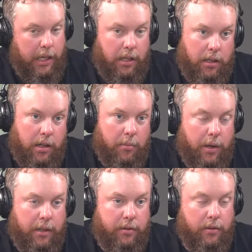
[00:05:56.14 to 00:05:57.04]
And then their
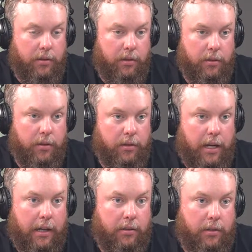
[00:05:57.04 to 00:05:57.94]
master distiller is
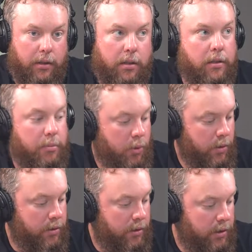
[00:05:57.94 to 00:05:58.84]
actually Chris
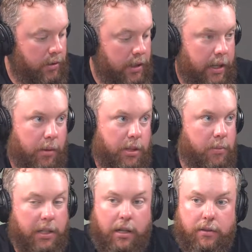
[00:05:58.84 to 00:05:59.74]
Morris is his name. He's
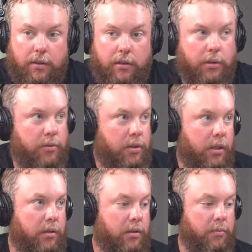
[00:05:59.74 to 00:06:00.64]
been there since
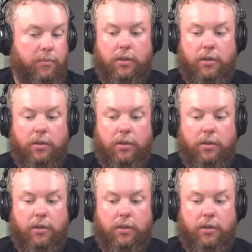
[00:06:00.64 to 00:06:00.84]
06.